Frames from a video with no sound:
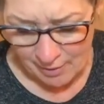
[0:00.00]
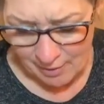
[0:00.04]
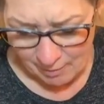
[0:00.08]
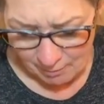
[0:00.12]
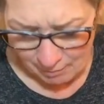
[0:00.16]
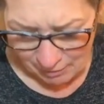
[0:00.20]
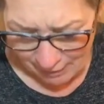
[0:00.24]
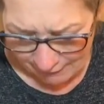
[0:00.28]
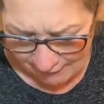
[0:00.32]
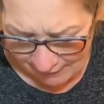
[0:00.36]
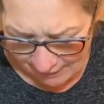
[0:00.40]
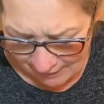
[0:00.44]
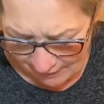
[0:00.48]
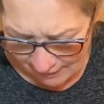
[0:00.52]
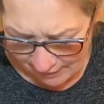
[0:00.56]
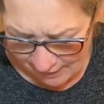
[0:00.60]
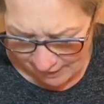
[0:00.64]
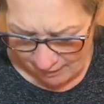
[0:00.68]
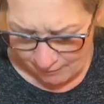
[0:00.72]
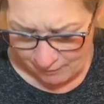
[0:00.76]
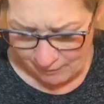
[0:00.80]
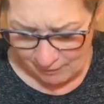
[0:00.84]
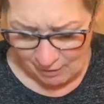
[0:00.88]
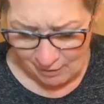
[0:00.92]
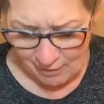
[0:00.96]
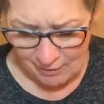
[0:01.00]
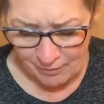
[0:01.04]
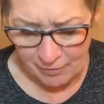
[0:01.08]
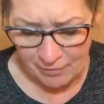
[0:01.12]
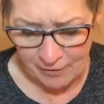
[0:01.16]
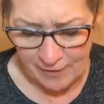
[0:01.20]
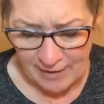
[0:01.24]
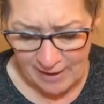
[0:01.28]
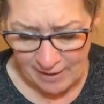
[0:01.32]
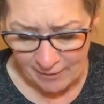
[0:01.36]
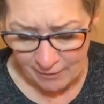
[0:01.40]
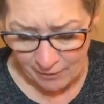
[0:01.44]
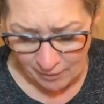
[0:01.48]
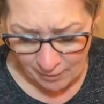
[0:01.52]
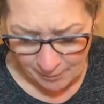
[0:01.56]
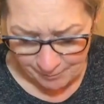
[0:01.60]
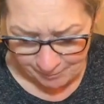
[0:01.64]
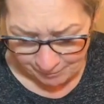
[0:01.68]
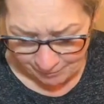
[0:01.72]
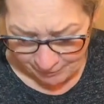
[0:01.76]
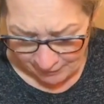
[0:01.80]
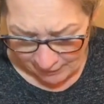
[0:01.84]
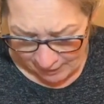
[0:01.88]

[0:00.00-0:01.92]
but I like it to have a lot of flavor.